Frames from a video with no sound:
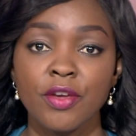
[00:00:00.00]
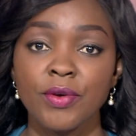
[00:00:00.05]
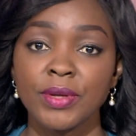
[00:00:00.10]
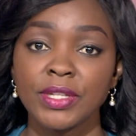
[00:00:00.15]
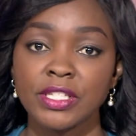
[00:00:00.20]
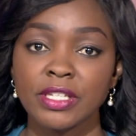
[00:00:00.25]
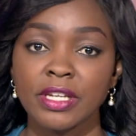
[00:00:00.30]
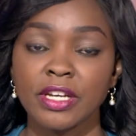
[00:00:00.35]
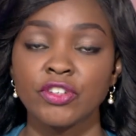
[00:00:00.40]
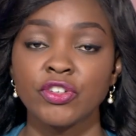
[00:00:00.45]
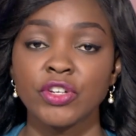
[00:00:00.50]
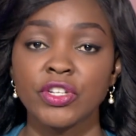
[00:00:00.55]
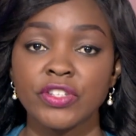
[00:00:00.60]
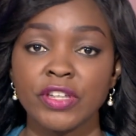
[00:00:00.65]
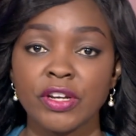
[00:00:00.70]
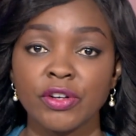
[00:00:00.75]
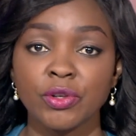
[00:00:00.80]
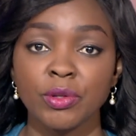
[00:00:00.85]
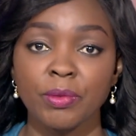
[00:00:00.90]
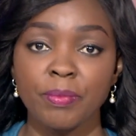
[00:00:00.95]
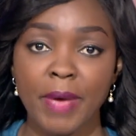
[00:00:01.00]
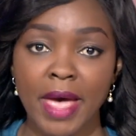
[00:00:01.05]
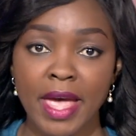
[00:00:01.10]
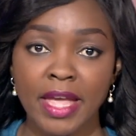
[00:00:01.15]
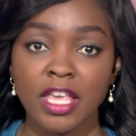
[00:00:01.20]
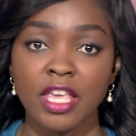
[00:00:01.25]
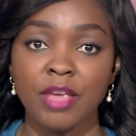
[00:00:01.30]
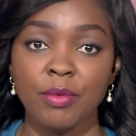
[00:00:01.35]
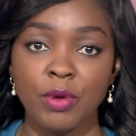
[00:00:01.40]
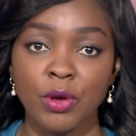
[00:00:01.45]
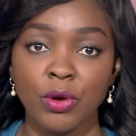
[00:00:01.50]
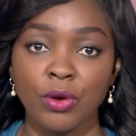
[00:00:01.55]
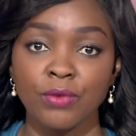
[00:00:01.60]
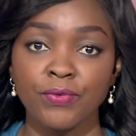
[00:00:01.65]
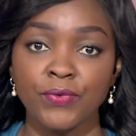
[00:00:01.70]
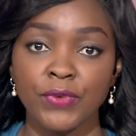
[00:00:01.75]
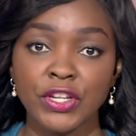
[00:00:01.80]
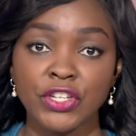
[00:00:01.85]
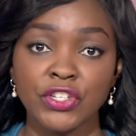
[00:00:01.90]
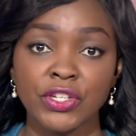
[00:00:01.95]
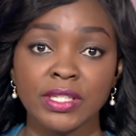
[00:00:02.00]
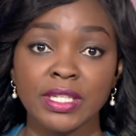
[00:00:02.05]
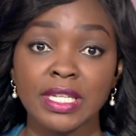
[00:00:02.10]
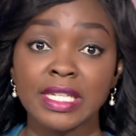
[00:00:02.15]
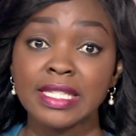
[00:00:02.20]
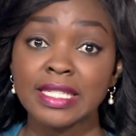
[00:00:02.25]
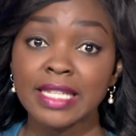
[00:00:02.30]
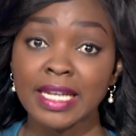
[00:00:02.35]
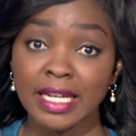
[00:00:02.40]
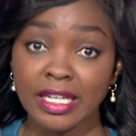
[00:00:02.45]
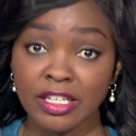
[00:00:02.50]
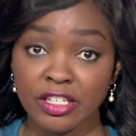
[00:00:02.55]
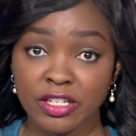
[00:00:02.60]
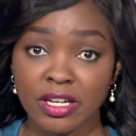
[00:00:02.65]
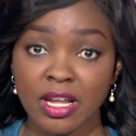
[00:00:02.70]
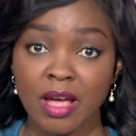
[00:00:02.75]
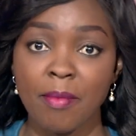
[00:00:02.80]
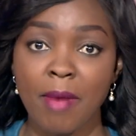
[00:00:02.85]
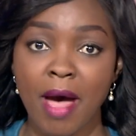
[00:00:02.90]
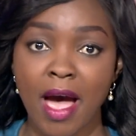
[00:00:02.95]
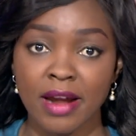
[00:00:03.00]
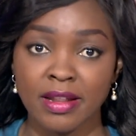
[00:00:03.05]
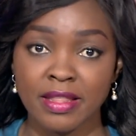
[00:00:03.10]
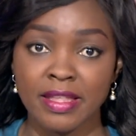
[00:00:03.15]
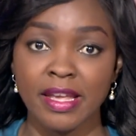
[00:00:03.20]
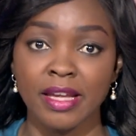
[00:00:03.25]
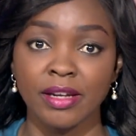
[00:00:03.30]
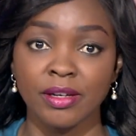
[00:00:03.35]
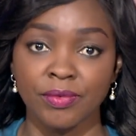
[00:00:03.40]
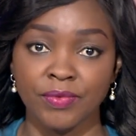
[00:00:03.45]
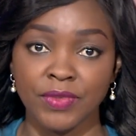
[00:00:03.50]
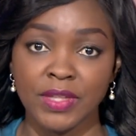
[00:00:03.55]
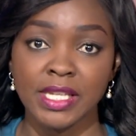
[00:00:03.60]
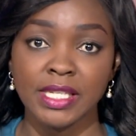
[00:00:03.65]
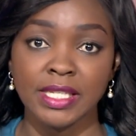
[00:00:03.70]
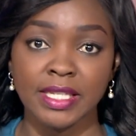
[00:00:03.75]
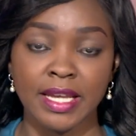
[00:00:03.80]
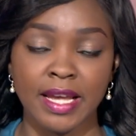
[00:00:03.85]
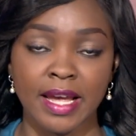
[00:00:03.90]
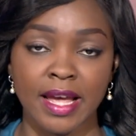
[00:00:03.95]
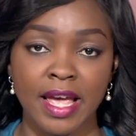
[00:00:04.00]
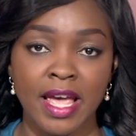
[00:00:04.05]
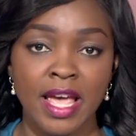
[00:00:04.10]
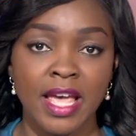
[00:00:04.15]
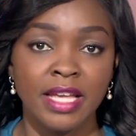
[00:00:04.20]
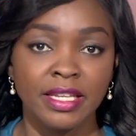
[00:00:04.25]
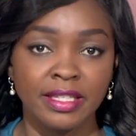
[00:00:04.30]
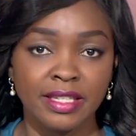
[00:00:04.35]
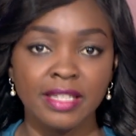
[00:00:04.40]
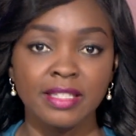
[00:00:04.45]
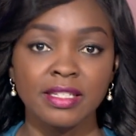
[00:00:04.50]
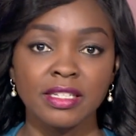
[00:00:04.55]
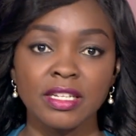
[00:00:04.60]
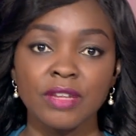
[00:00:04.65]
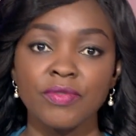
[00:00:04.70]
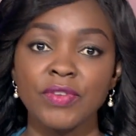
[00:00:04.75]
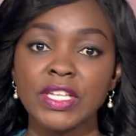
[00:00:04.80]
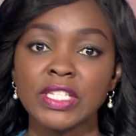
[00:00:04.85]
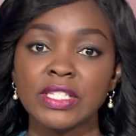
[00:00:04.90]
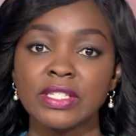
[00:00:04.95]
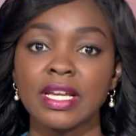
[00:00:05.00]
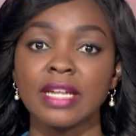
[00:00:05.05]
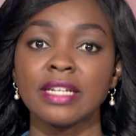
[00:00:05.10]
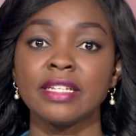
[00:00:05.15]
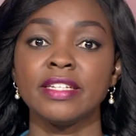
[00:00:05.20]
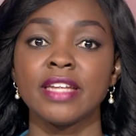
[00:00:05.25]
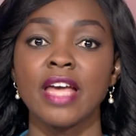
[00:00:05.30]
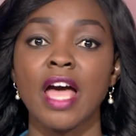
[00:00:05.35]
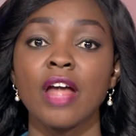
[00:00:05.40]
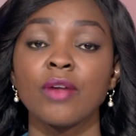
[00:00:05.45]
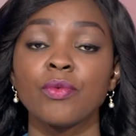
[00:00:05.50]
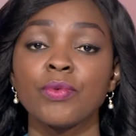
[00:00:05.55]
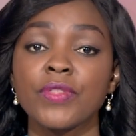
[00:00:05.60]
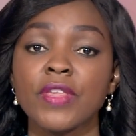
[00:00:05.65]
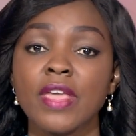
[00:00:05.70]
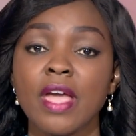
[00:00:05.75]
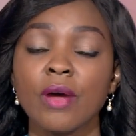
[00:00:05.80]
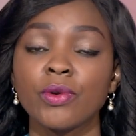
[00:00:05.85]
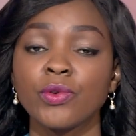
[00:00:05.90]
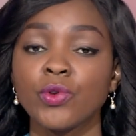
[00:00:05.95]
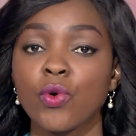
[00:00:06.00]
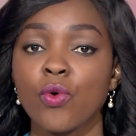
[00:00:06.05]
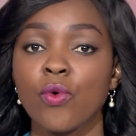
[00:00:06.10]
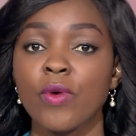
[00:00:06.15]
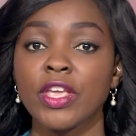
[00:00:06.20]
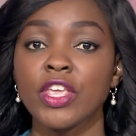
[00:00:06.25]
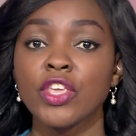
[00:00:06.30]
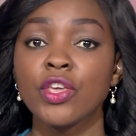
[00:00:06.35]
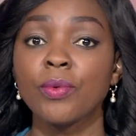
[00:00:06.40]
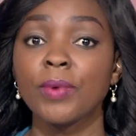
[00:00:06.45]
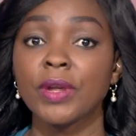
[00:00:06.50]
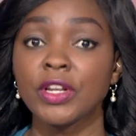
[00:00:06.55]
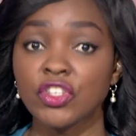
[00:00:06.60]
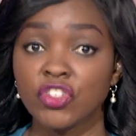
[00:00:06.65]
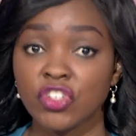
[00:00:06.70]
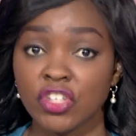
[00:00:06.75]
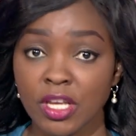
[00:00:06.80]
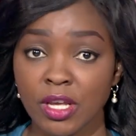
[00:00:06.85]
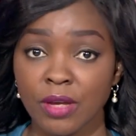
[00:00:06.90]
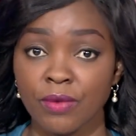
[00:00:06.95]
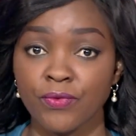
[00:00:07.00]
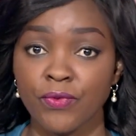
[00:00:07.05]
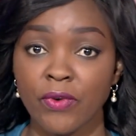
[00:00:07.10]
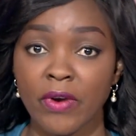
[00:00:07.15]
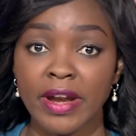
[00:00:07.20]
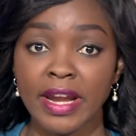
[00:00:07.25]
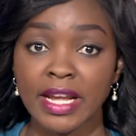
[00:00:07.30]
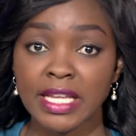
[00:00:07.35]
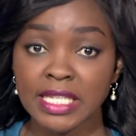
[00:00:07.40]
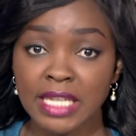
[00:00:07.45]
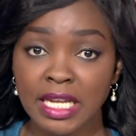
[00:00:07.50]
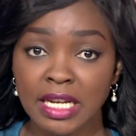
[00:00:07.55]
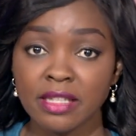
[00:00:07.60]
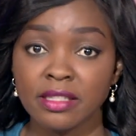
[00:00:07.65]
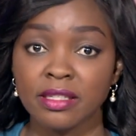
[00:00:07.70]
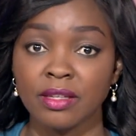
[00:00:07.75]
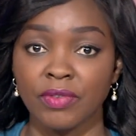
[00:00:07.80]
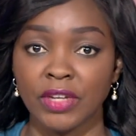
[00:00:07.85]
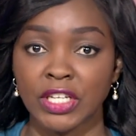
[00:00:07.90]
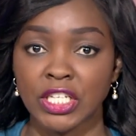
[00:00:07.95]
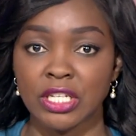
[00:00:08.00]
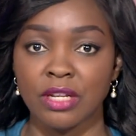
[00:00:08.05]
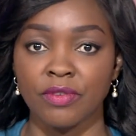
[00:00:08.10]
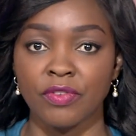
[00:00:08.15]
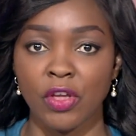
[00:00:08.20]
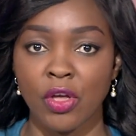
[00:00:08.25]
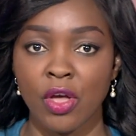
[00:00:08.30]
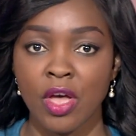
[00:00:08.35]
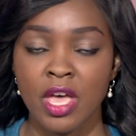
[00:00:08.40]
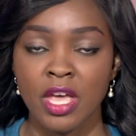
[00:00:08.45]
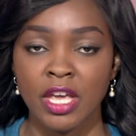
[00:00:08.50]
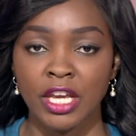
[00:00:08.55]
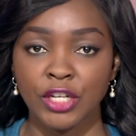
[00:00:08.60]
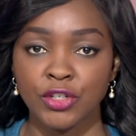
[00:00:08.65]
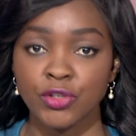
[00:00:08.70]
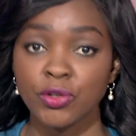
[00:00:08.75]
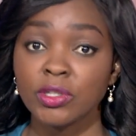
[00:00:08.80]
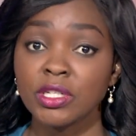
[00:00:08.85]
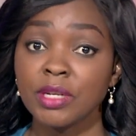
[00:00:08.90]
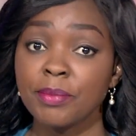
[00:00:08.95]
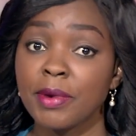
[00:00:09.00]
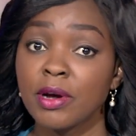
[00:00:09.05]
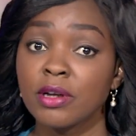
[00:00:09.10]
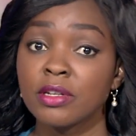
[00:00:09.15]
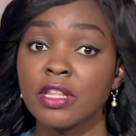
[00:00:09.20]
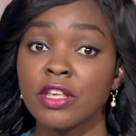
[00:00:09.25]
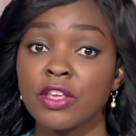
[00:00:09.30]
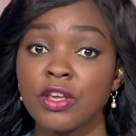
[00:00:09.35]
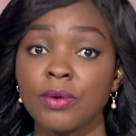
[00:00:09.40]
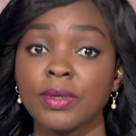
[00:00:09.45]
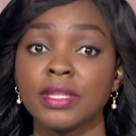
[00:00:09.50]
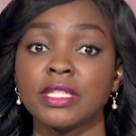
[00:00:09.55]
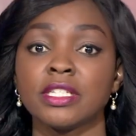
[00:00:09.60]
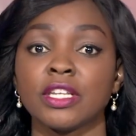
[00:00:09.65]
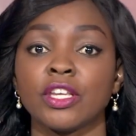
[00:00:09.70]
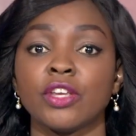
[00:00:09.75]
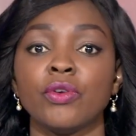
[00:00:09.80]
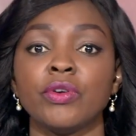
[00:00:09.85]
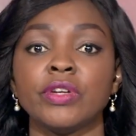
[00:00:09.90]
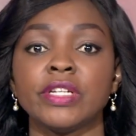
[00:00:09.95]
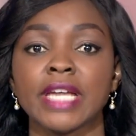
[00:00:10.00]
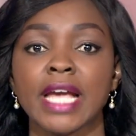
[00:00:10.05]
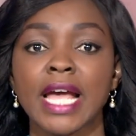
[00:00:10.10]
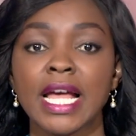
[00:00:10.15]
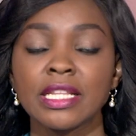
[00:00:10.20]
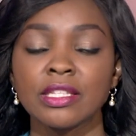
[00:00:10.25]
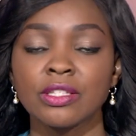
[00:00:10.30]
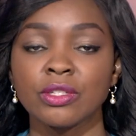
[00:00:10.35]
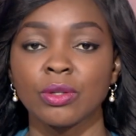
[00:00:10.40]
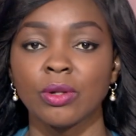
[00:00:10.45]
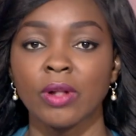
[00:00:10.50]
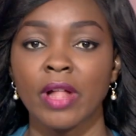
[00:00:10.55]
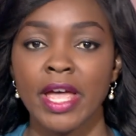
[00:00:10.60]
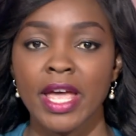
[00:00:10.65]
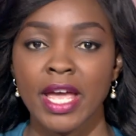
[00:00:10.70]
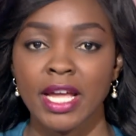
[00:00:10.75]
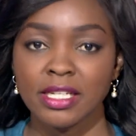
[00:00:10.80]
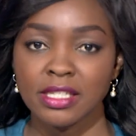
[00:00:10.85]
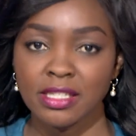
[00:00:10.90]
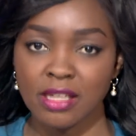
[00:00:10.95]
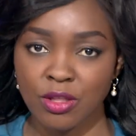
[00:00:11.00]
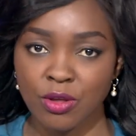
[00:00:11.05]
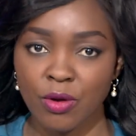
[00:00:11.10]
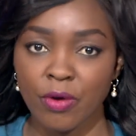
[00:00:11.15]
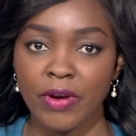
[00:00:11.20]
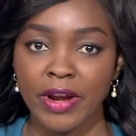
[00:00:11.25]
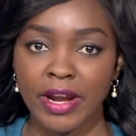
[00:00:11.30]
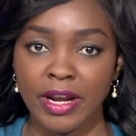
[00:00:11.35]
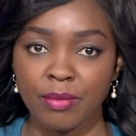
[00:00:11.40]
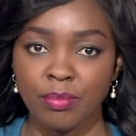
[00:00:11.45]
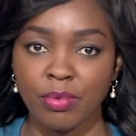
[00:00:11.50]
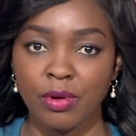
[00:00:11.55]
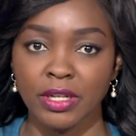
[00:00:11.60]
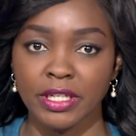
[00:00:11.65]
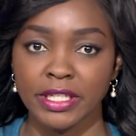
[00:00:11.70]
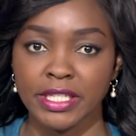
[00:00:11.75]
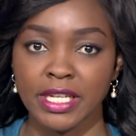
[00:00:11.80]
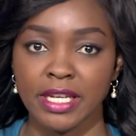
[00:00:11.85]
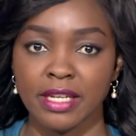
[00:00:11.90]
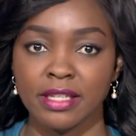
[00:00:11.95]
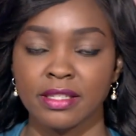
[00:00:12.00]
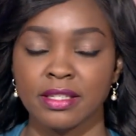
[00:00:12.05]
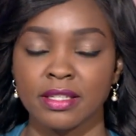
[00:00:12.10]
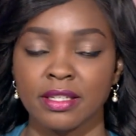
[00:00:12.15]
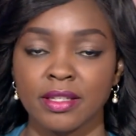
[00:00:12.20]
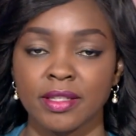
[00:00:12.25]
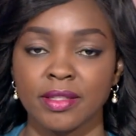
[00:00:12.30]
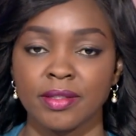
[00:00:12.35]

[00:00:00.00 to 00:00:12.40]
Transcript: UN Secretary General Ban Ki-moon finishes his second term at the end of this year. CCTV sat down with the outgoing UN chief for an exclusive interview. He talked about the UN Security Council and South Korean politics.